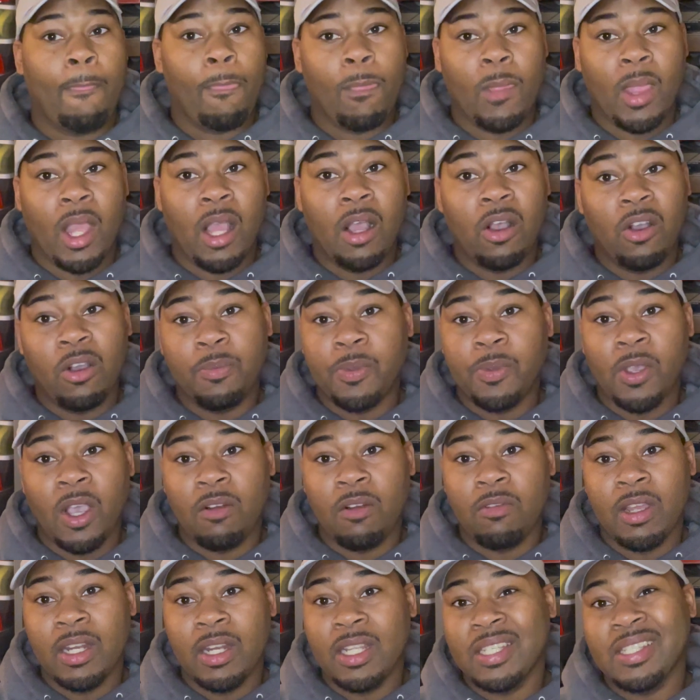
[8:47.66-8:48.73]
I hope y'all
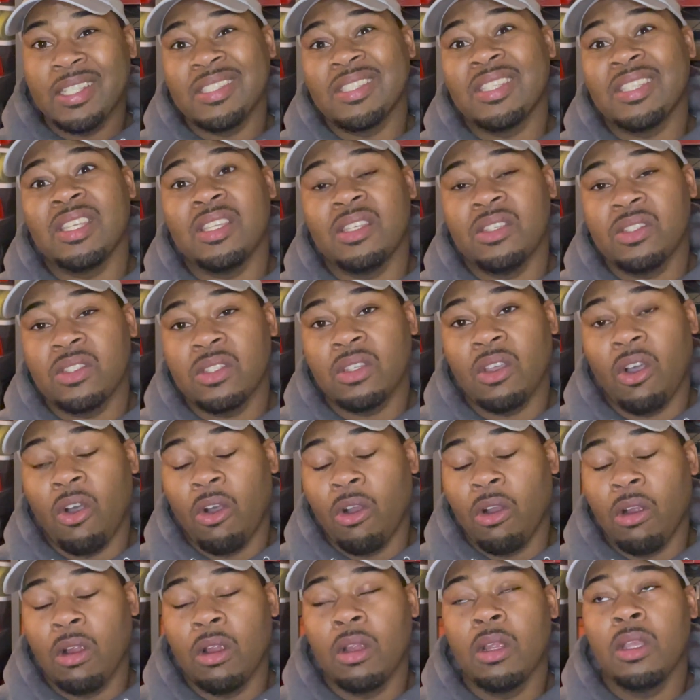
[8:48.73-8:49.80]
ready, because these
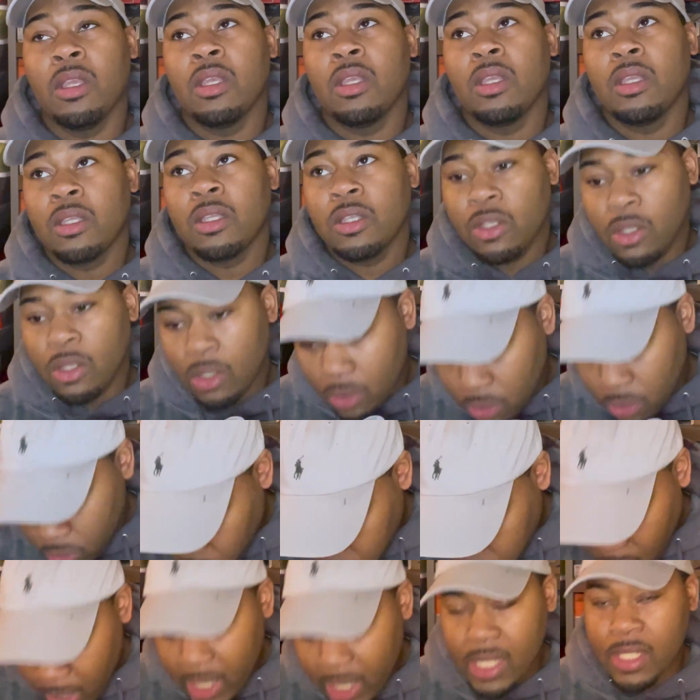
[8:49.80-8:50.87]
are
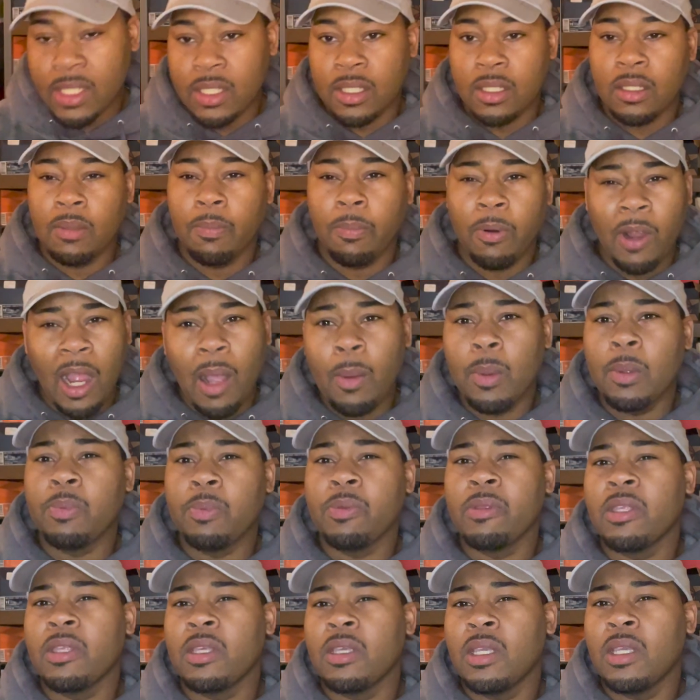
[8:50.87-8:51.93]
crazy.
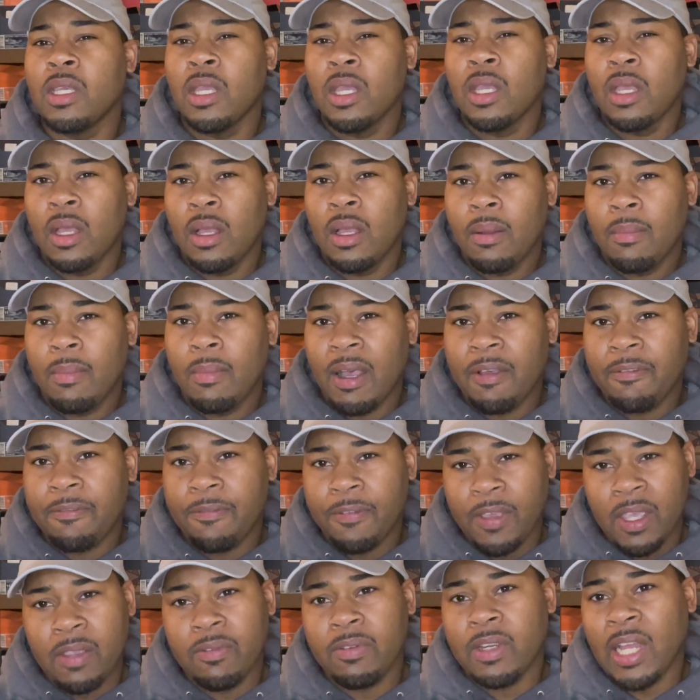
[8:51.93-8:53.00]
Probably my
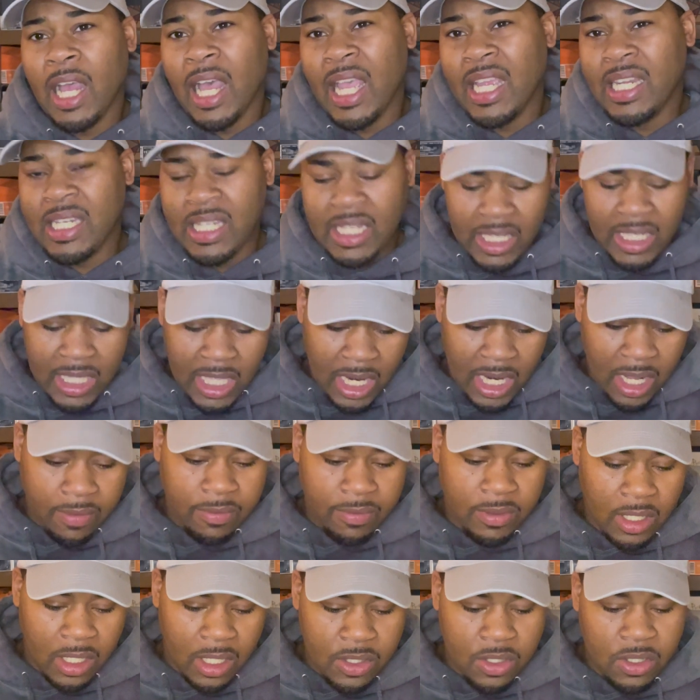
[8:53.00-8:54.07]
favorite ID that I've
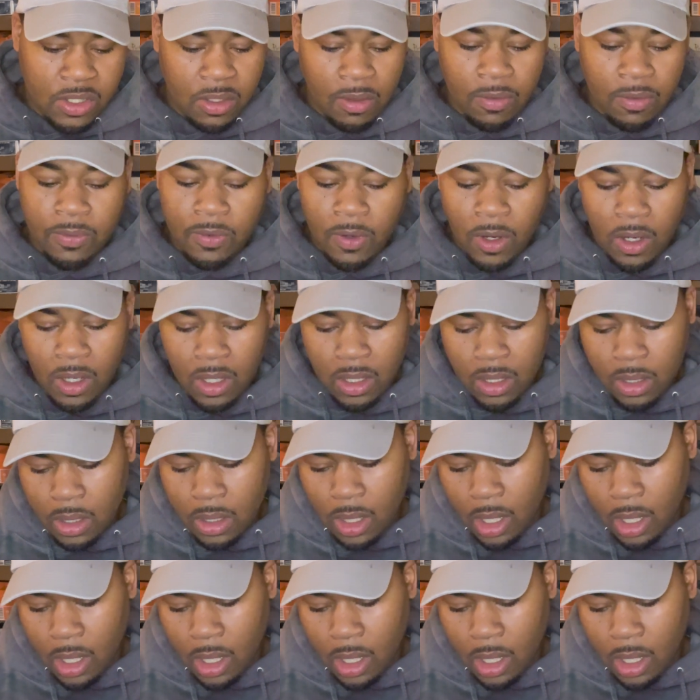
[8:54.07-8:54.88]
done so far.